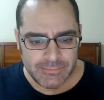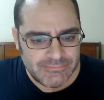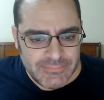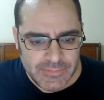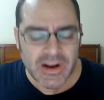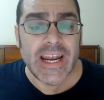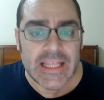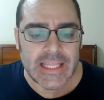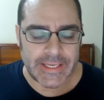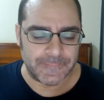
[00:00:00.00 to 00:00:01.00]
or
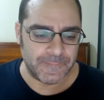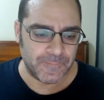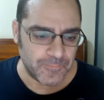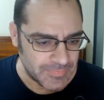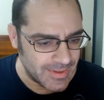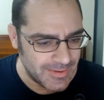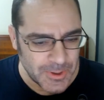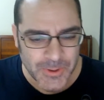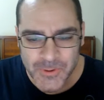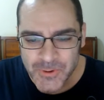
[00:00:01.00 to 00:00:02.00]
anything.
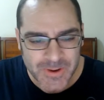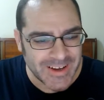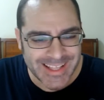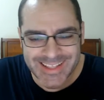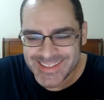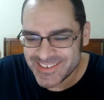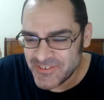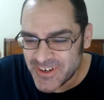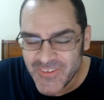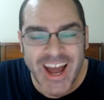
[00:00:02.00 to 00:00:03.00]

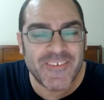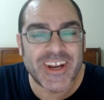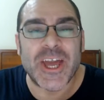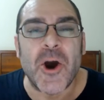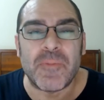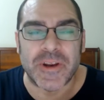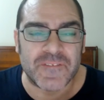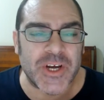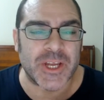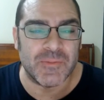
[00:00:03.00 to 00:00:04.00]
Well, why would I open a
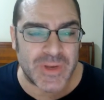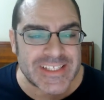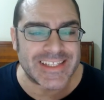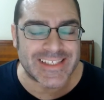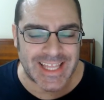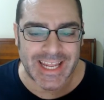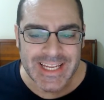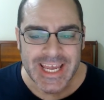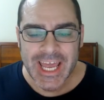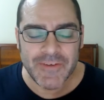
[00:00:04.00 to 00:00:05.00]
fucking business then
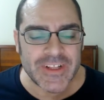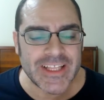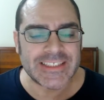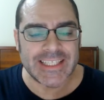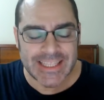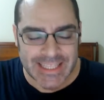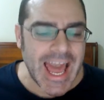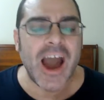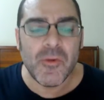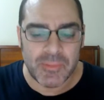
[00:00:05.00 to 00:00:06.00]
if it doesn't
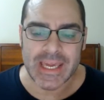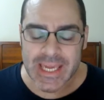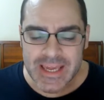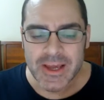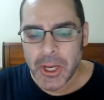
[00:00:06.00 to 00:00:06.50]
allow me